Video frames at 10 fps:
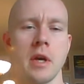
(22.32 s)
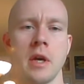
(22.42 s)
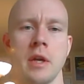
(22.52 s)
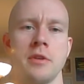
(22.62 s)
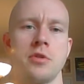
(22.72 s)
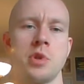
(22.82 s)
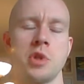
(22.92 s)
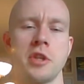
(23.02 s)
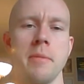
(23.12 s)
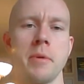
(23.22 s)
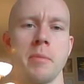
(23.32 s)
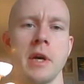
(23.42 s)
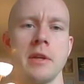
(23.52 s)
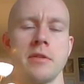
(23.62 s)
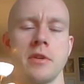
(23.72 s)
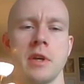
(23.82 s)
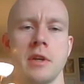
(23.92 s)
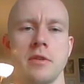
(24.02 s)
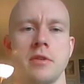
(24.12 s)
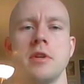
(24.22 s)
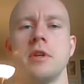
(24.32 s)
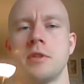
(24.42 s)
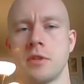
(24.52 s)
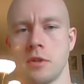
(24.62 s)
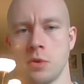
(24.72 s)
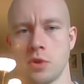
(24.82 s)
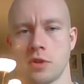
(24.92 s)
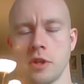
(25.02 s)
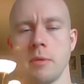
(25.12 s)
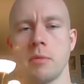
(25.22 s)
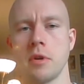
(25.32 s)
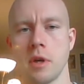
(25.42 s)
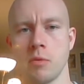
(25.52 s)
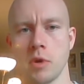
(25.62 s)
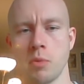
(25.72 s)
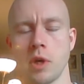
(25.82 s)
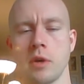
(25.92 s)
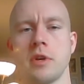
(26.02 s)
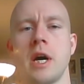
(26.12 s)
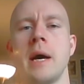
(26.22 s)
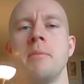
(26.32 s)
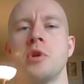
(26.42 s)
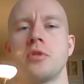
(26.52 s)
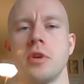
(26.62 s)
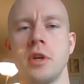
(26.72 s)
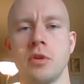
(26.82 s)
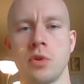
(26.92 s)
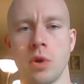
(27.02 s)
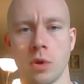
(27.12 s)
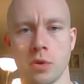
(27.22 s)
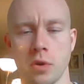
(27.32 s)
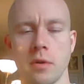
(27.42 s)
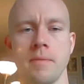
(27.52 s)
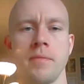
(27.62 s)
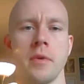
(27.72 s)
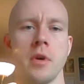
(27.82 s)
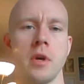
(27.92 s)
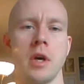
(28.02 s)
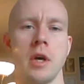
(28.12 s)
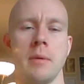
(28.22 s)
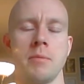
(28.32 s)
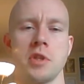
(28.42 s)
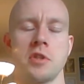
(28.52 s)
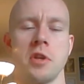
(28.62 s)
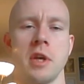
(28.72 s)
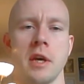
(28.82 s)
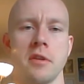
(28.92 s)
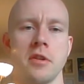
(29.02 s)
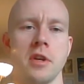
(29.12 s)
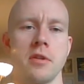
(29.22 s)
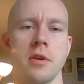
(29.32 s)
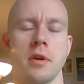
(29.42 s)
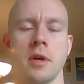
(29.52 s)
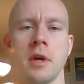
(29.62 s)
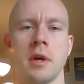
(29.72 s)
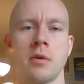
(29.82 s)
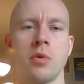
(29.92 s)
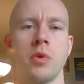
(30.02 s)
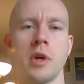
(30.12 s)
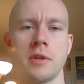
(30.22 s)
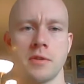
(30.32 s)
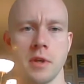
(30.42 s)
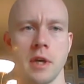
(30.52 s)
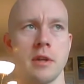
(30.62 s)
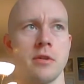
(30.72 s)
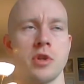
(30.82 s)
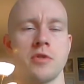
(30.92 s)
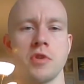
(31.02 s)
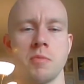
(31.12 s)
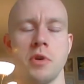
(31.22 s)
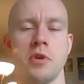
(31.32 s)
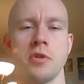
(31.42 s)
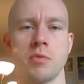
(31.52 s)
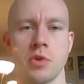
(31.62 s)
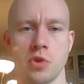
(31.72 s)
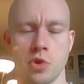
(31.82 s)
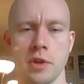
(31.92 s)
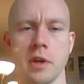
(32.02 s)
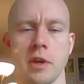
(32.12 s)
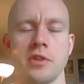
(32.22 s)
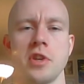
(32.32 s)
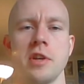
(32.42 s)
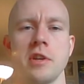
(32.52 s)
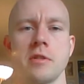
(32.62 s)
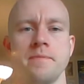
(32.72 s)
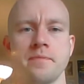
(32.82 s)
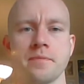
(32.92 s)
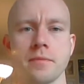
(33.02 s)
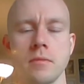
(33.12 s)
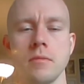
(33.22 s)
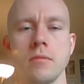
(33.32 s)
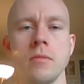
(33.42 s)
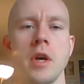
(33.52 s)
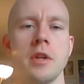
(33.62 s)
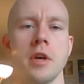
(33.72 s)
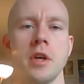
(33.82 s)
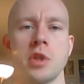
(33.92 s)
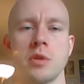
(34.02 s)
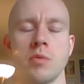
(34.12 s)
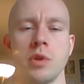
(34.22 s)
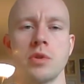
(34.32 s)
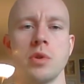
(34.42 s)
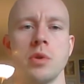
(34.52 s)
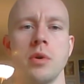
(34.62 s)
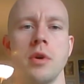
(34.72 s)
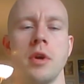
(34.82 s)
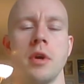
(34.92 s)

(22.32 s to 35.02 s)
and just keep in mind that it's a little disclaimer I want to put out. I'm not a doctor. I'm just an athlete who has had lots of experience with training calisthenics, and I just want to